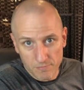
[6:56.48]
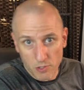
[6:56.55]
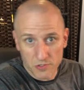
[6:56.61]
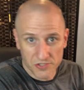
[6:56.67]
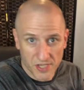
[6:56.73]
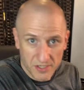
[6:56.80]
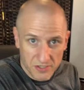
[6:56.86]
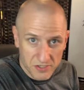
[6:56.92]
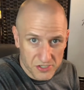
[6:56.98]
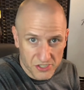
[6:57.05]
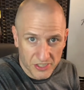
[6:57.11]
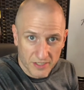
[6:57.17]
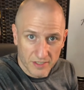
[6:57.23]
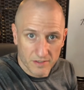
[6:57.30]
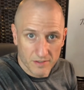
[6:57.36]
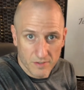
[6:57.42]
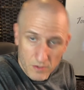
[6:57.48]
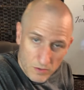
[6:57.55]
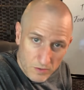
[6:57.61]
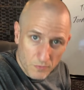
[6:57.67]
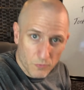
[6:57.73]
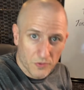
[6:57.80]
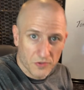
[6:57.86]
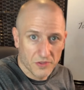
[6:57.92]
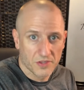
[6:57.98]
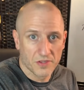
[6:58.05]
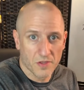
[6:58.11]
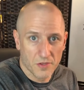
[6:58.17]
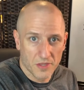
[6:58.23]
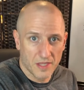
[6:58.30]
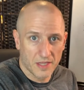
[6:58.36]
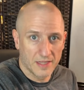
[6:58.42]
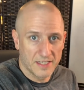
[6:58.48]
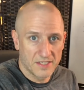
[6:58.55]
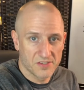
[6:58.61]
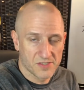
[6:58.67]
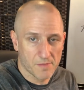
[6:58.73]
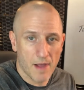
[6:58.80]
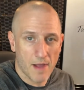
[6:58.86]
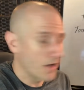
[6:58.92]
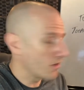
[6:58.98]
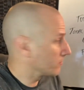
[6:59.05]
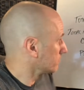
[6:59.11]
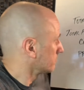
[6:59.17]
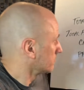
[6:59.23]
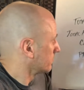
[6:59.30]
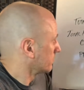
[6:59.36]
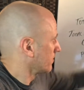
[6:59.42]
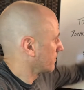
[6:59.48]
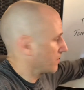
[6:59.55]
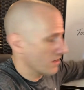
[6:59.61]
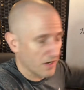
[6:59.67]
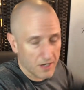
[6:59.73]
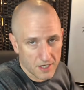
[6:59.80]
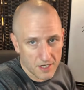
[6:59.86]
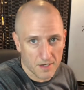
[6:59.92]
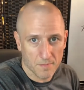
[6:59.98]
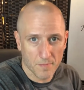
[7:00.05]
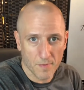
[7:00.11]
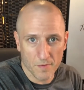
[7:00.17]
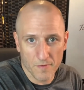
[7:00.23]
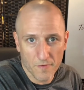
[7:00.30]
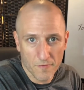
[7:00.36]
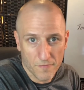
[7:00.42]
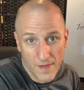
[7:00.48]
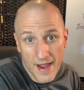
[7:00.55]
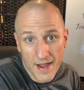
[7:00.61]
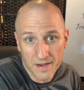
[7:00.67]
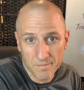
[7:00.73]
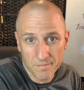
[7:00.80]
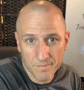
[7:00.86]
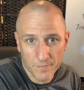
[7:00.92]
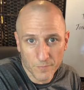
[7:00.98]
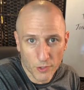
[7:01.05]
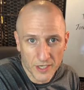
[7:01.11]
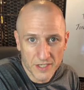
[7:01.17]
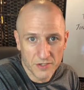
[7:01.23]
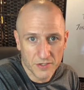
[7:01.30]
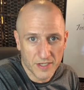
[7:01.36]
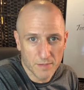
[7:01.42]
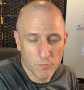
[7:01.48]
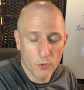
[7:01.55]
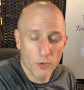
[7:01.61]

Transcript: most energy with the least amount? Fat, right? You get